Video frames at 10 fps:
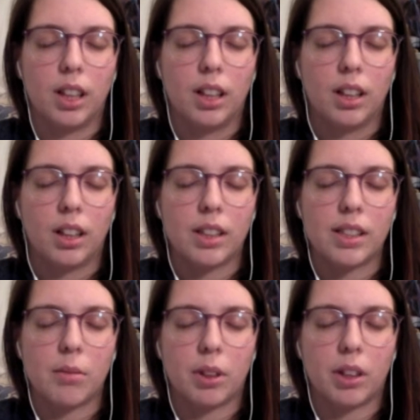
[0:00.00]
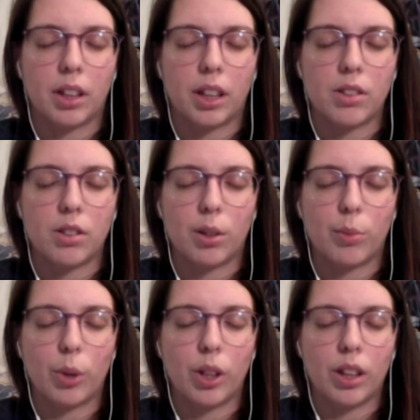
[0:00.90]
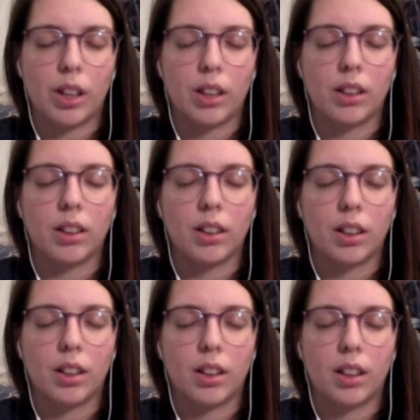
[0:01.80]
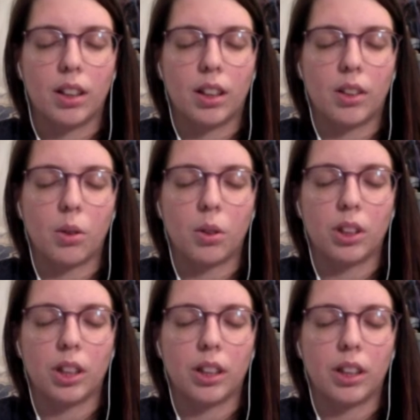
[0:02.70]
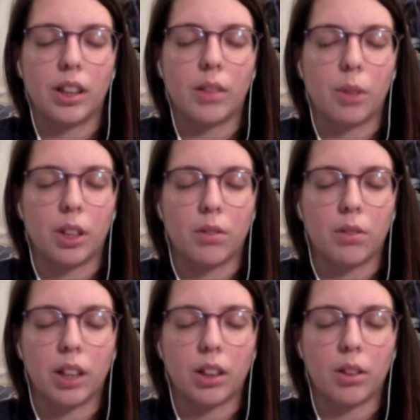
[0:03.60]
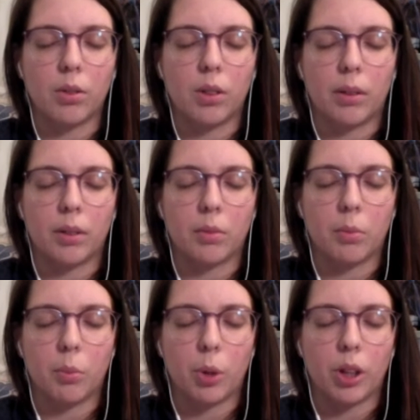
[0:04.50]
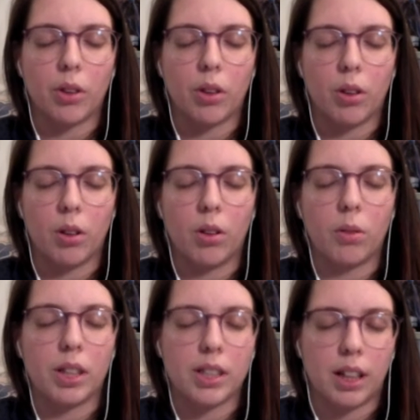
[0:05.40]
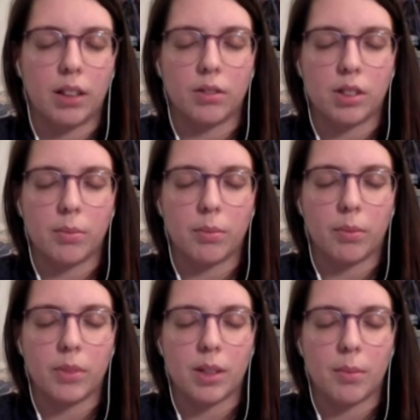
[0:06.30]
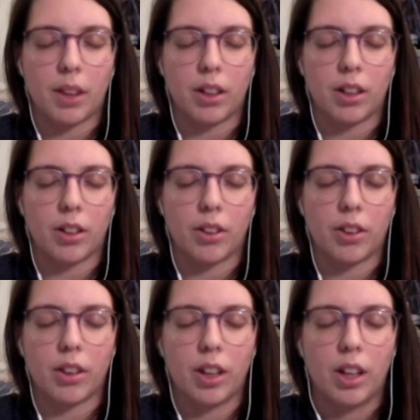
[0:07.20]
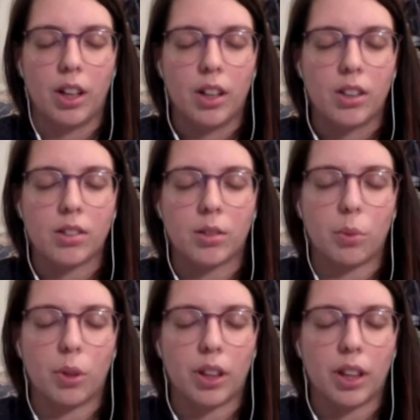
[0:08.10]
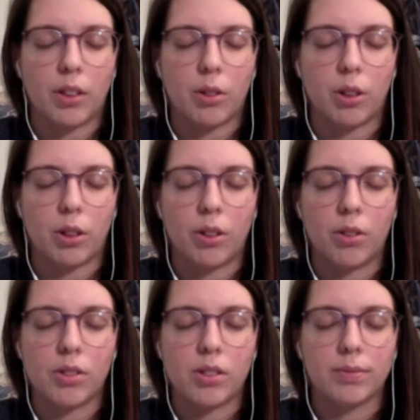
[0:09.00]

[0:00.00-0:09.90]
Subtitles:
And this time I'm going to get you to breathe in and hold it. And then when you let go, breathe all the way down to Mother Earth. So breathe in through your nose.